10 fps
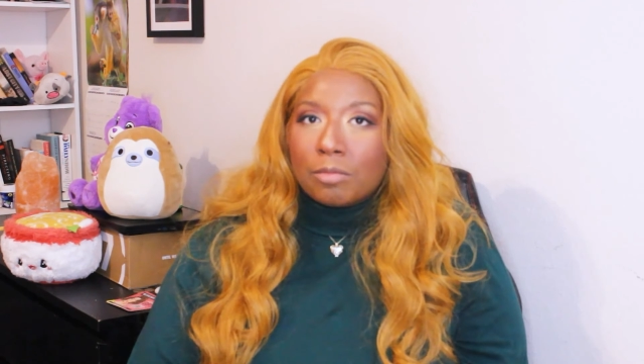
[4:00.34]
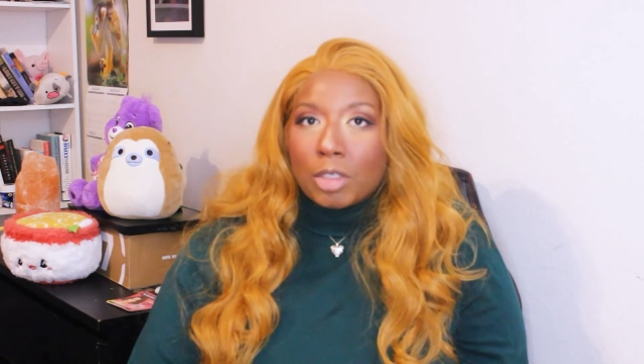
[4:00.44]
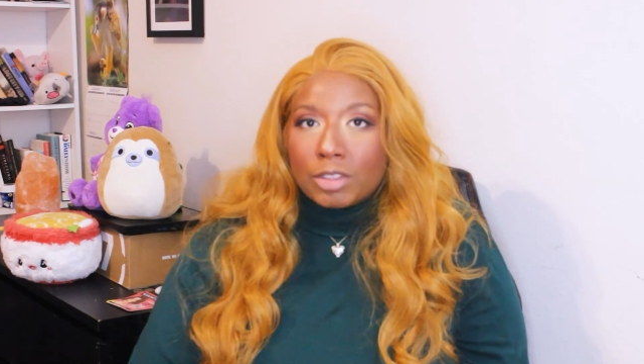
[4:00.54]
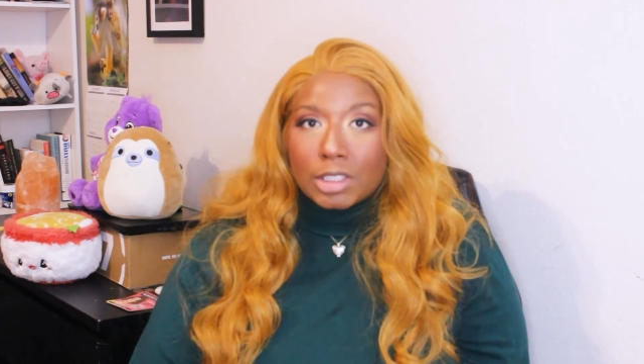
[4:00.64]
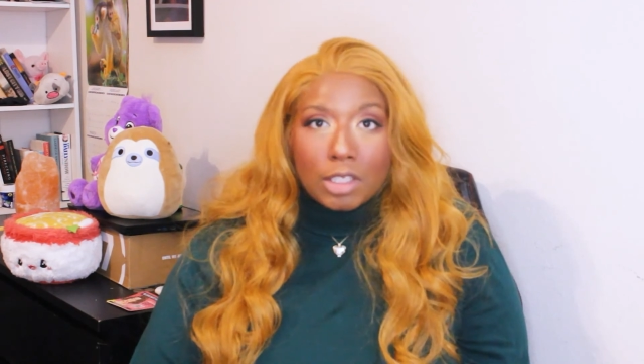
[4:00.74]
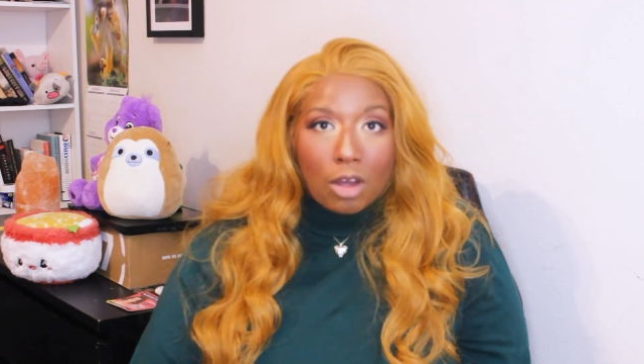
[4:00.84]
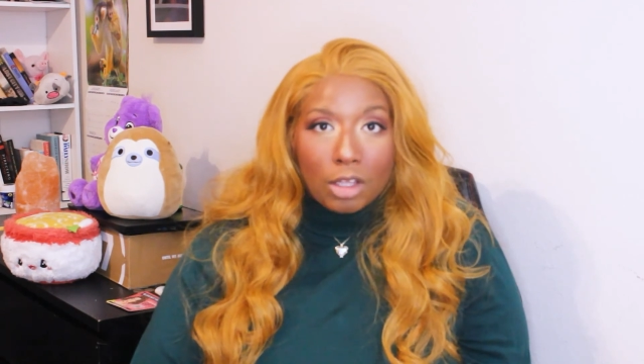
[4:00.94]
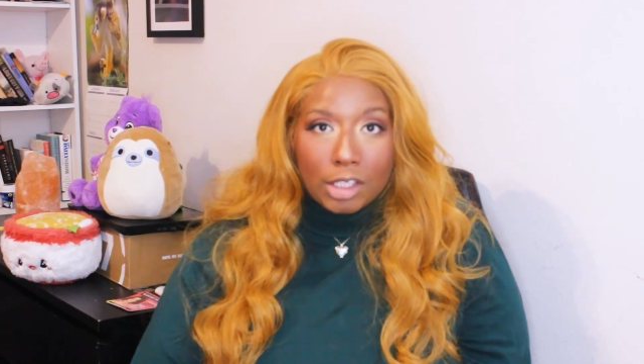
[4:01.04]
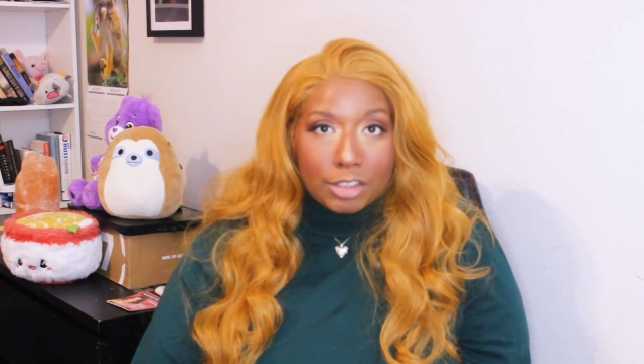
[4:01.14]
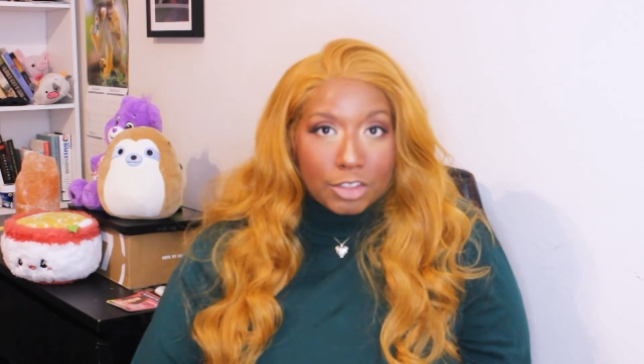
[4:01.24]
mostly
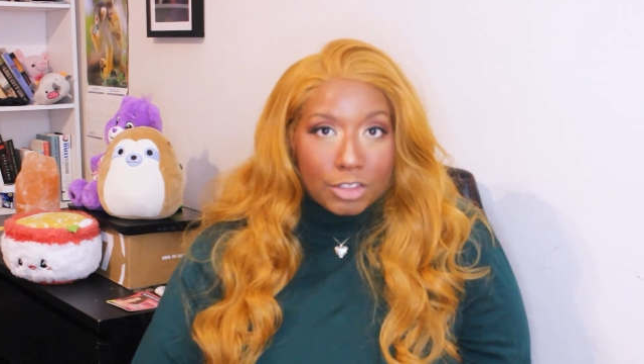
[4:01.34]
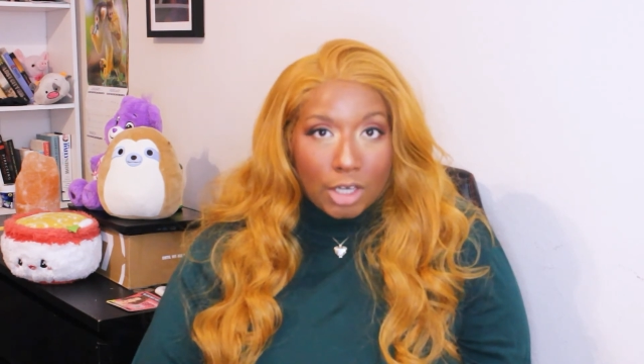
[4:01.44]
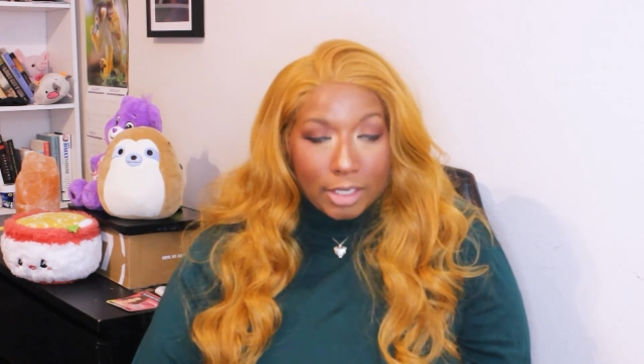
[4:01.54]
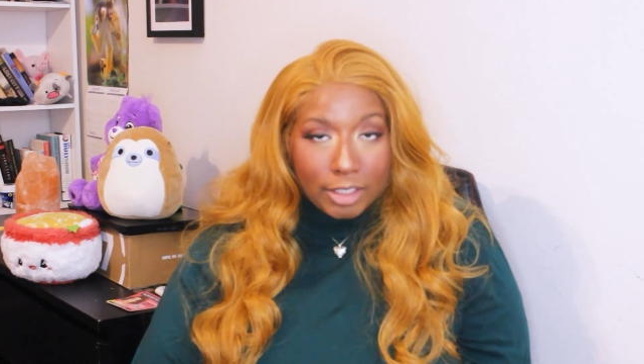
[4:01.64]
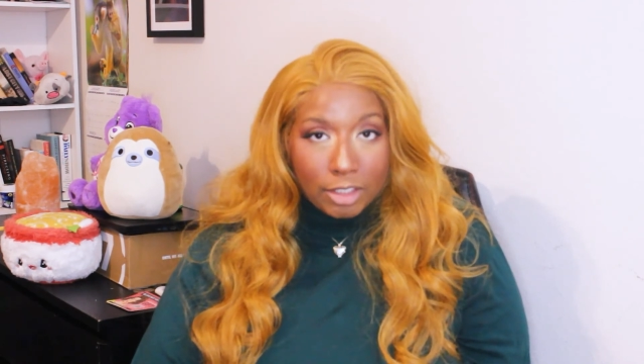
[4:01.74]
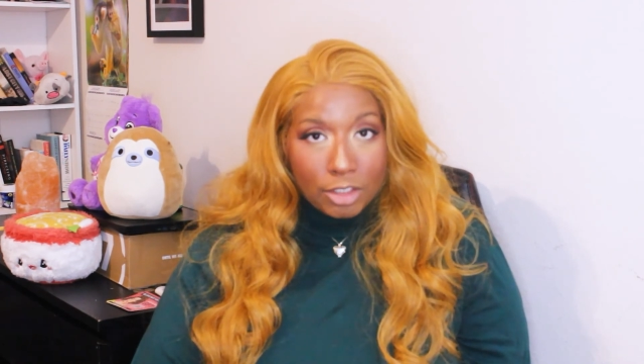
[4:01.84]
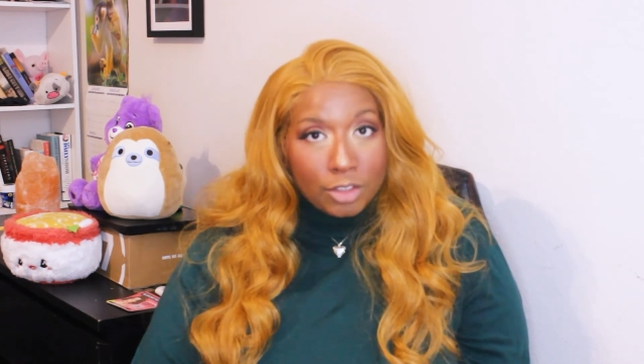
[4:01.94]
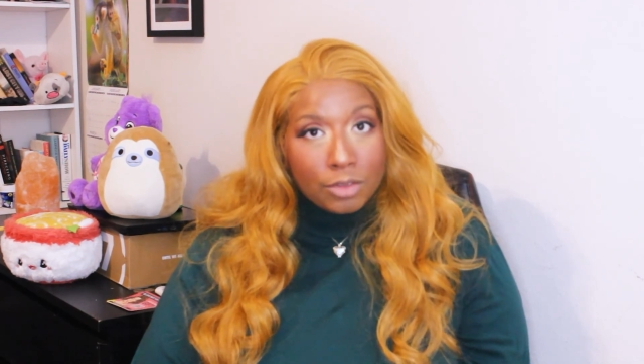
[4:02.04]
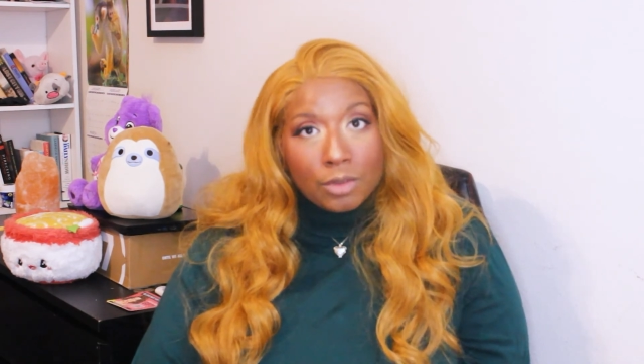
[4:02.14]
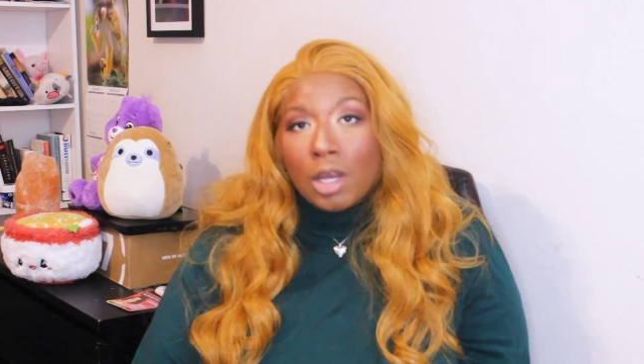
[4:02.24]
all under Cheyenne
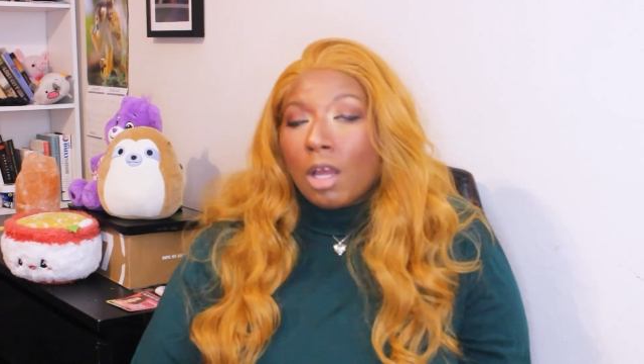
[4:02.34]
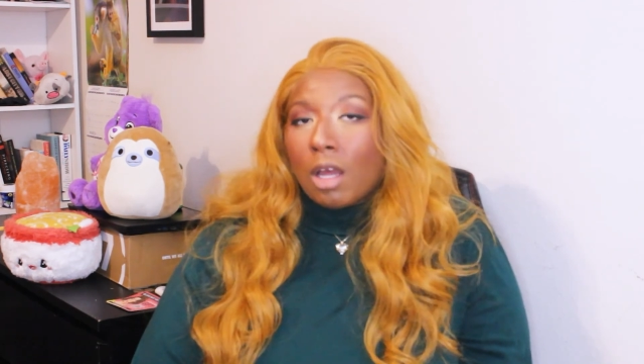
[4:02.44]
Knew.